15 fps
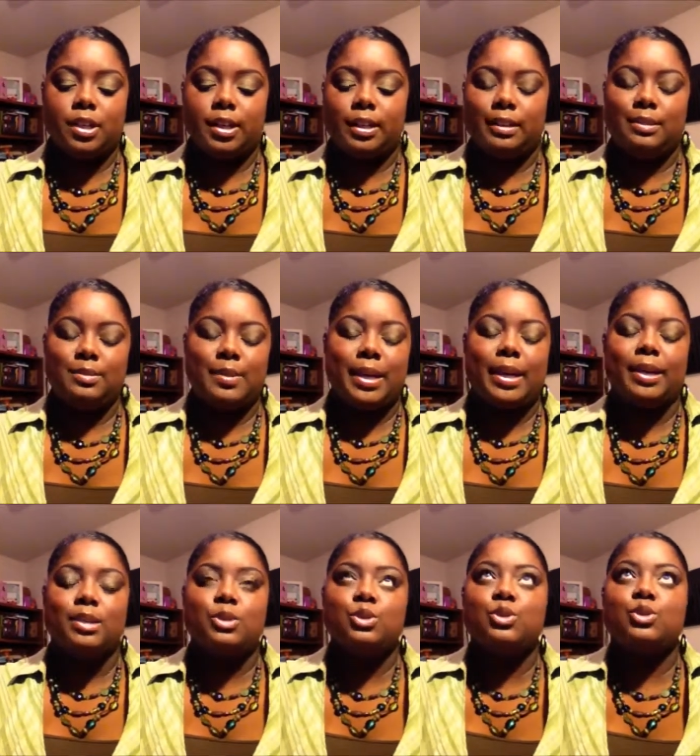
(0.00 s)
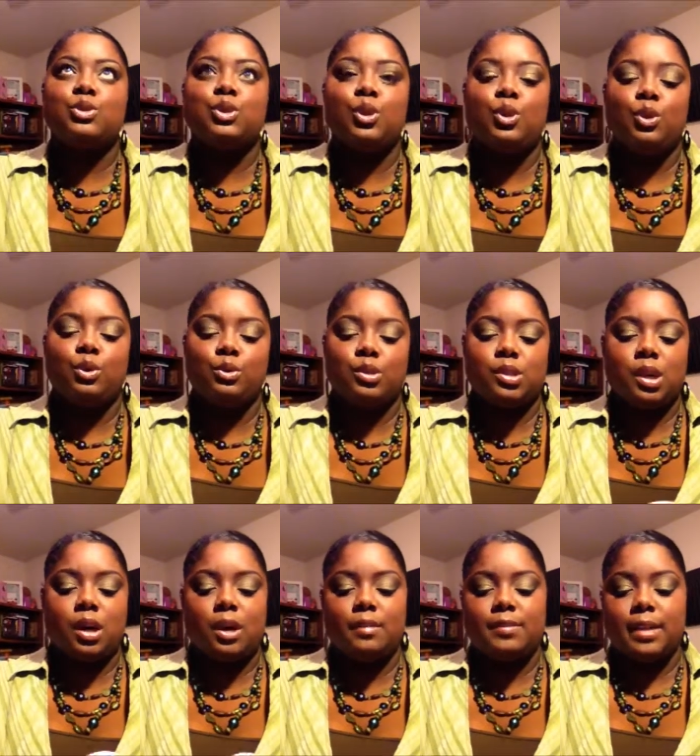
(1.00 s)
It leaves my hair so
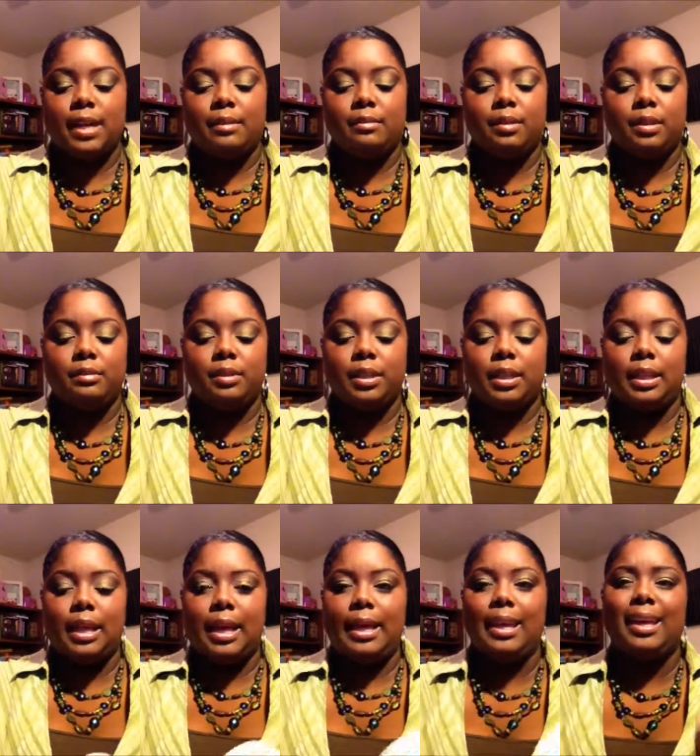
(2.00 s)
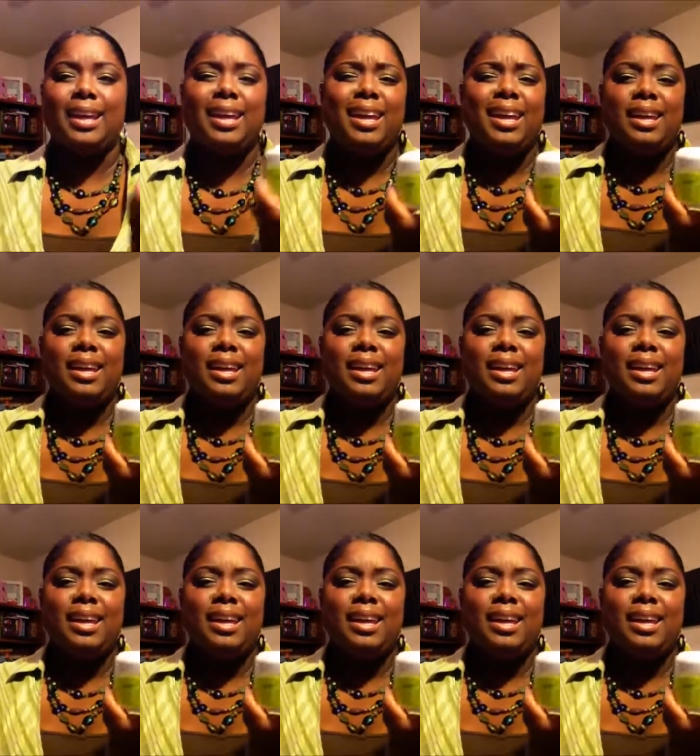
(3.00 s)
soft. I really, really like it.